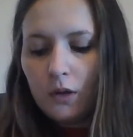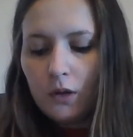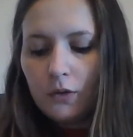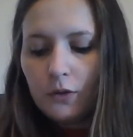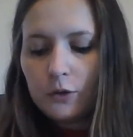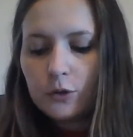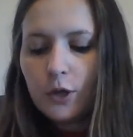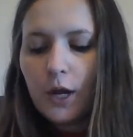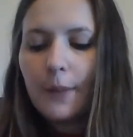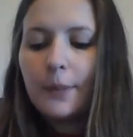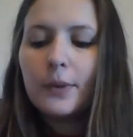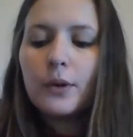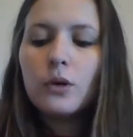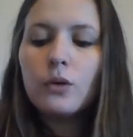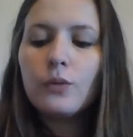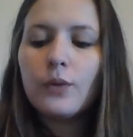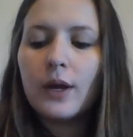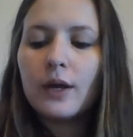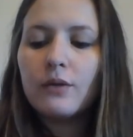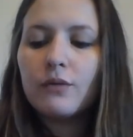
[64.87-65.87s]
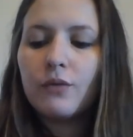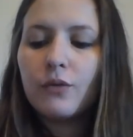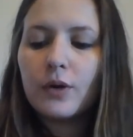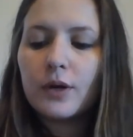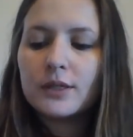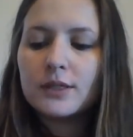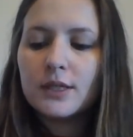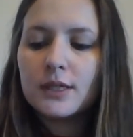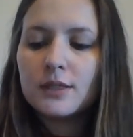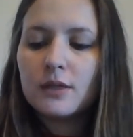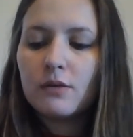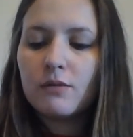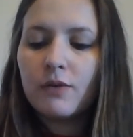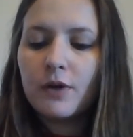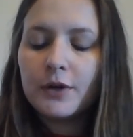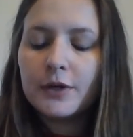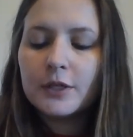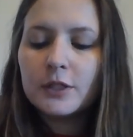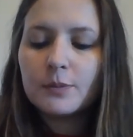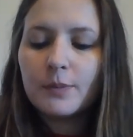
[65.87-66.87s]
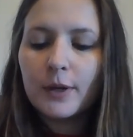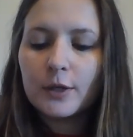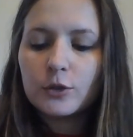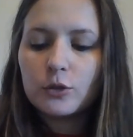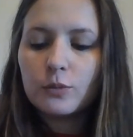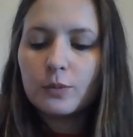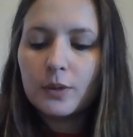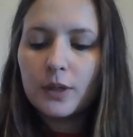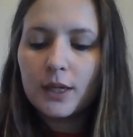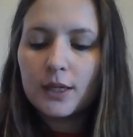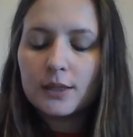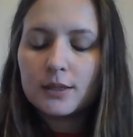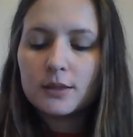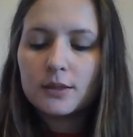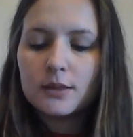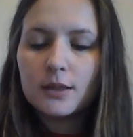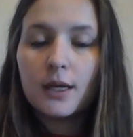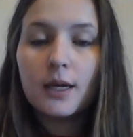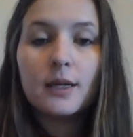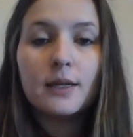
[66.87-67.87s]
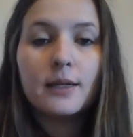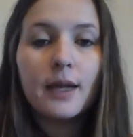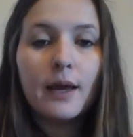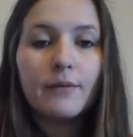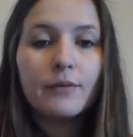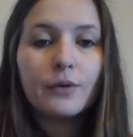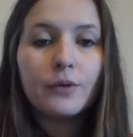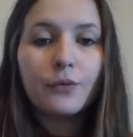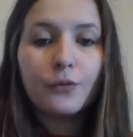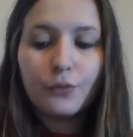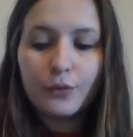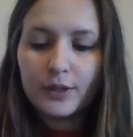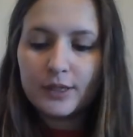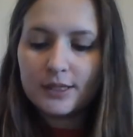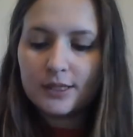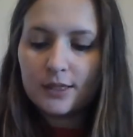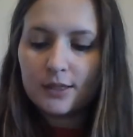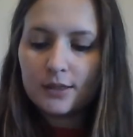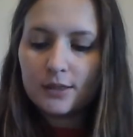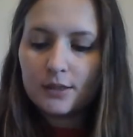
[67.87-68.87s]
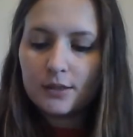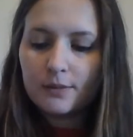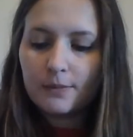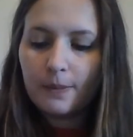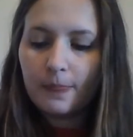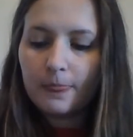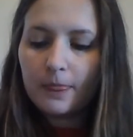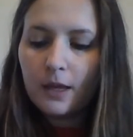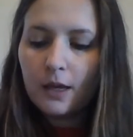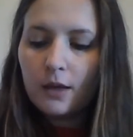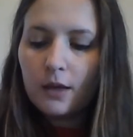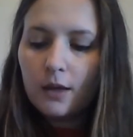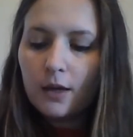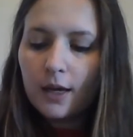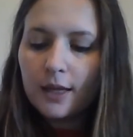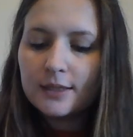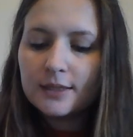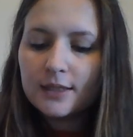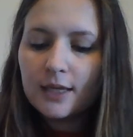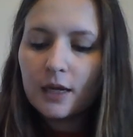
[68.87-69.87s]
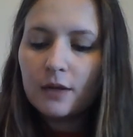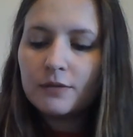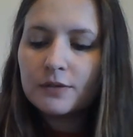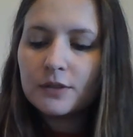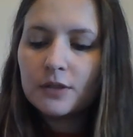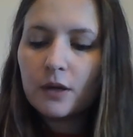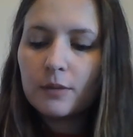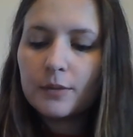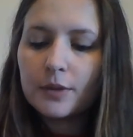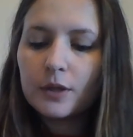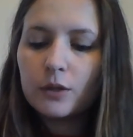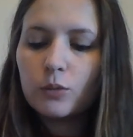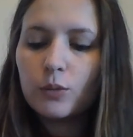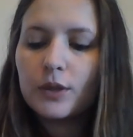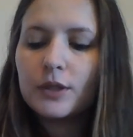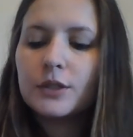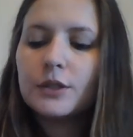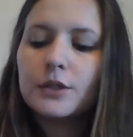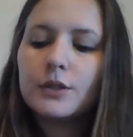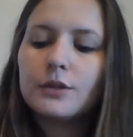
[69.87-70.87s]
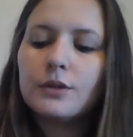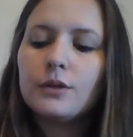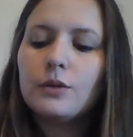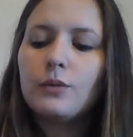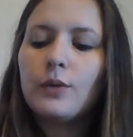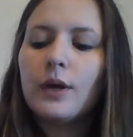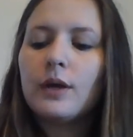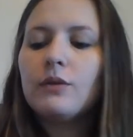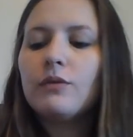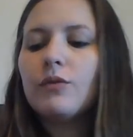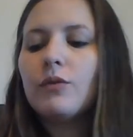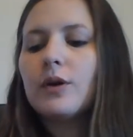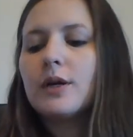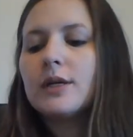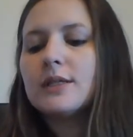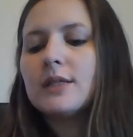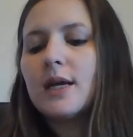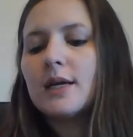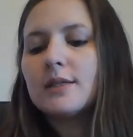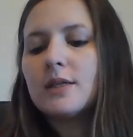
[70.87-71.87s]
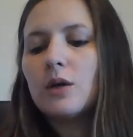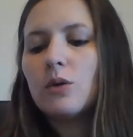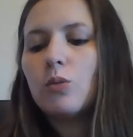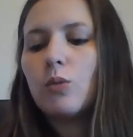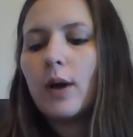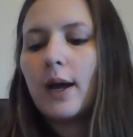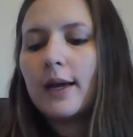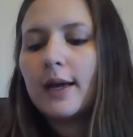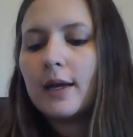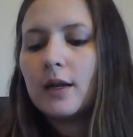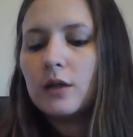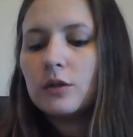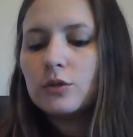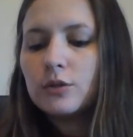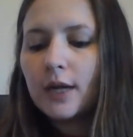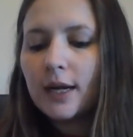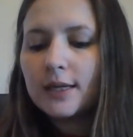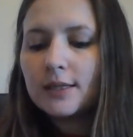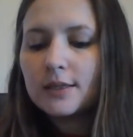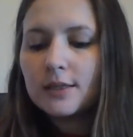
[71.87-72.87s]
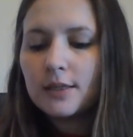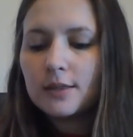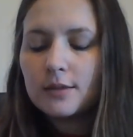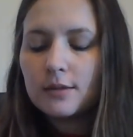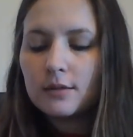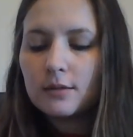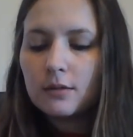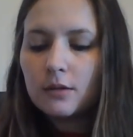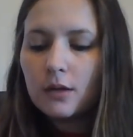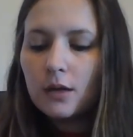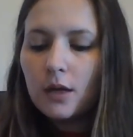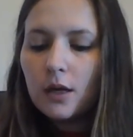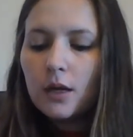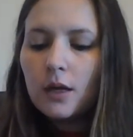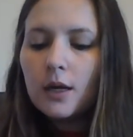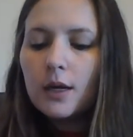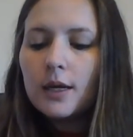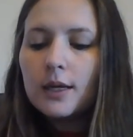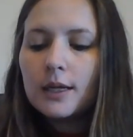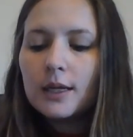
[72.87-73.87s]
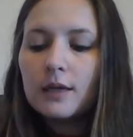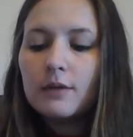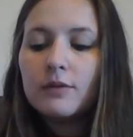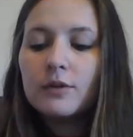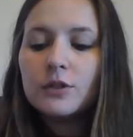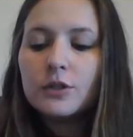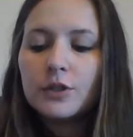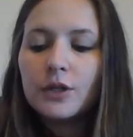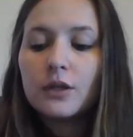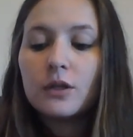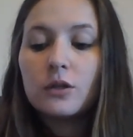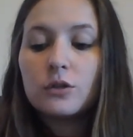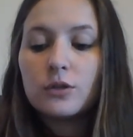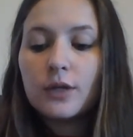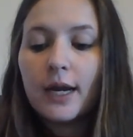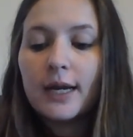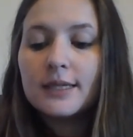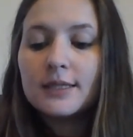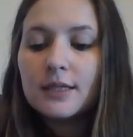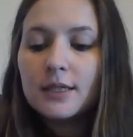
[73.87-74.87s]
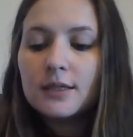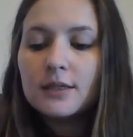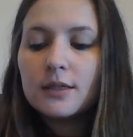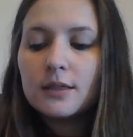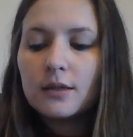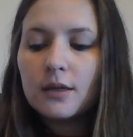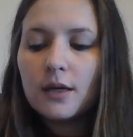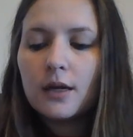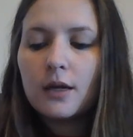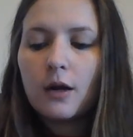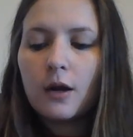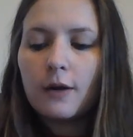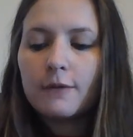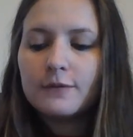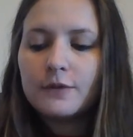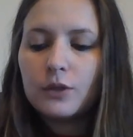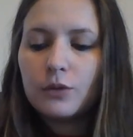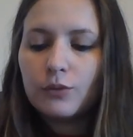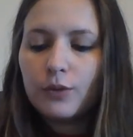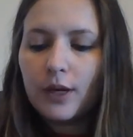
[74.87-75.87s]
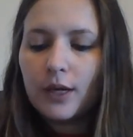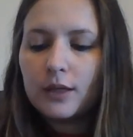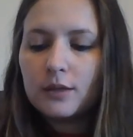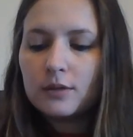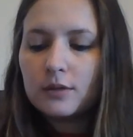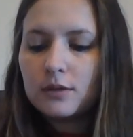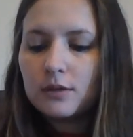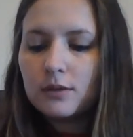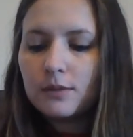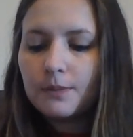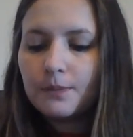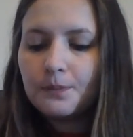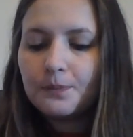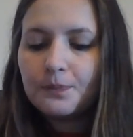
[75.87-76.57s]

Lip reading: The tropical rainforest is a very special place. It never freezes. Instead of summer and winter, the rainforest has a wet and a dry season. Even during the dry season, it often rains.